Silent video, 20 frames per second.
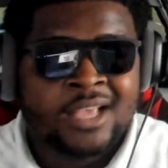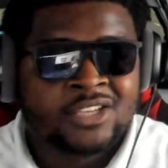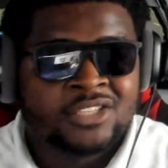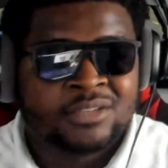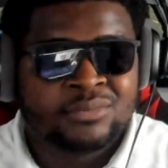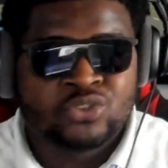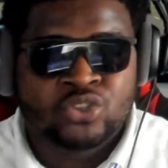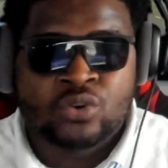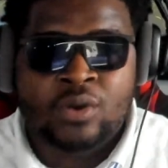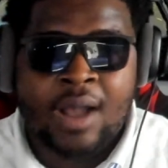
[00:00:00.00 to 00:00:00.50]

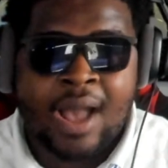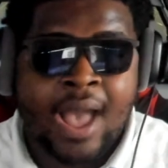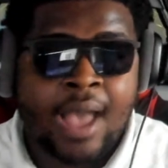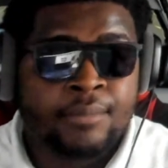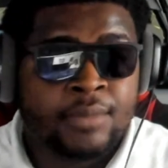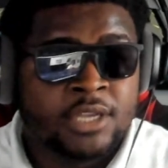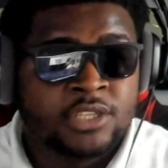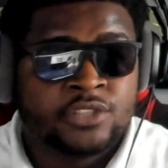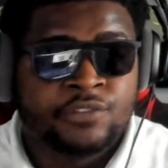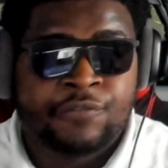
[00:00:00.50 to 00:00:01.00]

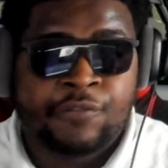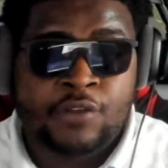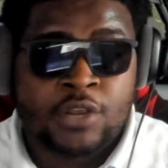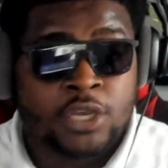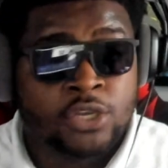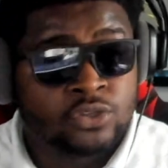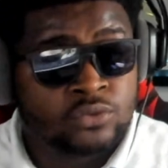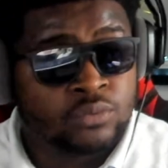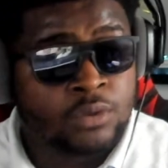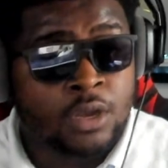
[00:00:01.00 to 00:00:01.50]
Subscribe. It's
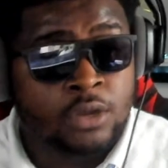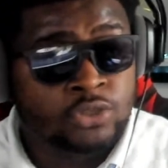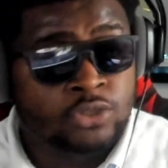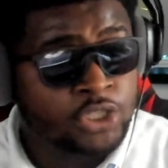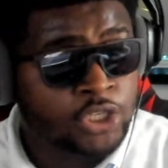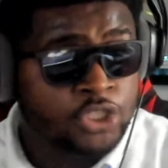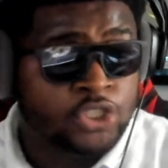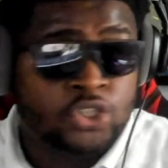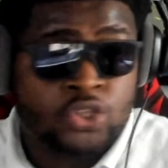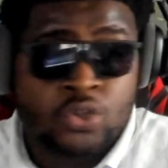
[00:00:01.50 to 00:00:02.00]
free as well.
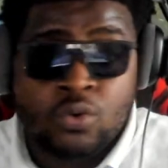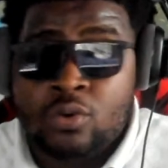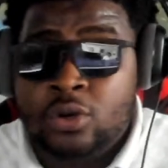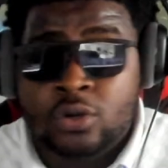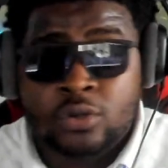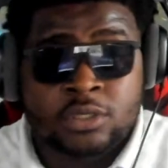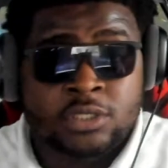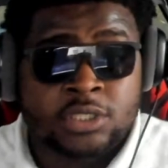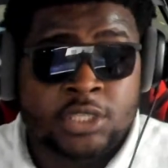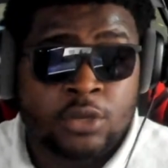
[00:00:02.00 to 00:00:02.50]
Just doing
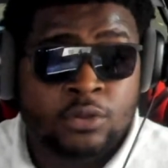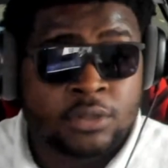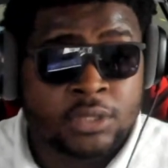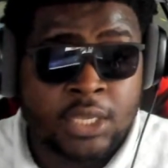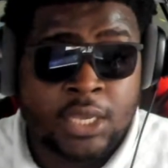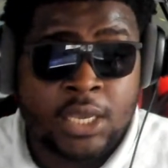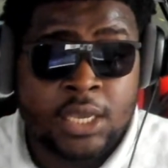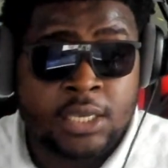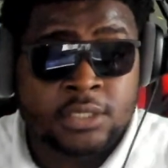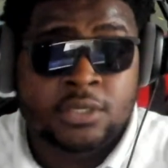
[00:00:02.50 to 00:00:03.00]
those little
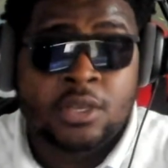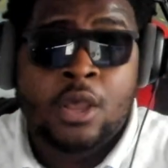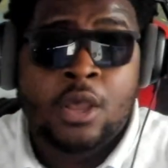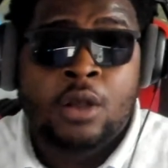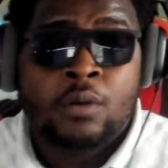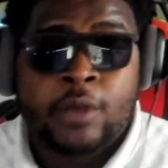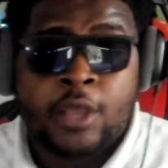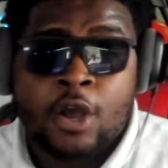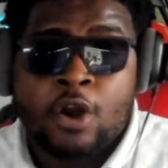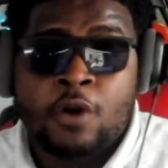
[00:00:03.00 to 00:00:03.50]
things
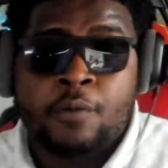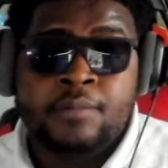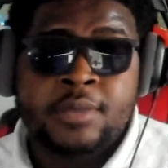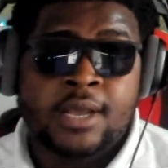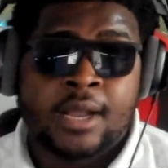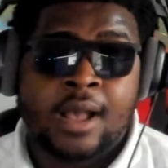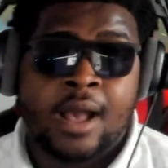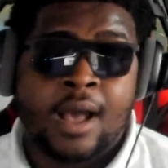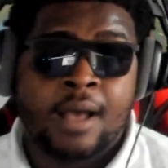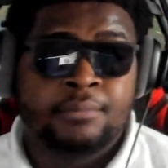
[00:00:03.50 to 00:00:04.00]
will help me
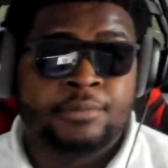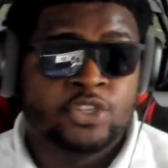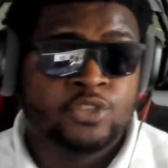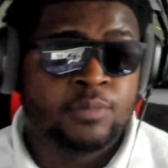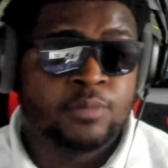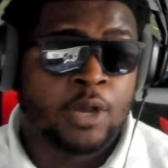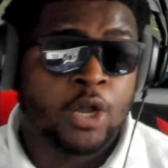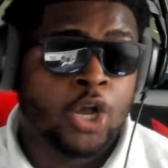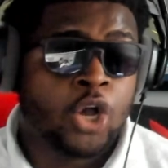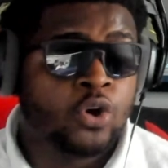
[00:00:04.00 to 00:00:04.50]
accomplish
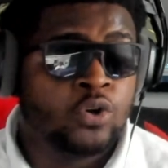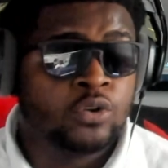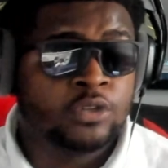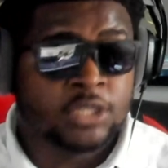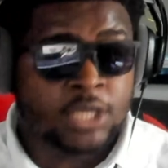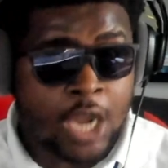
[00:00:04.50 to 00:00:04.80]
my goals,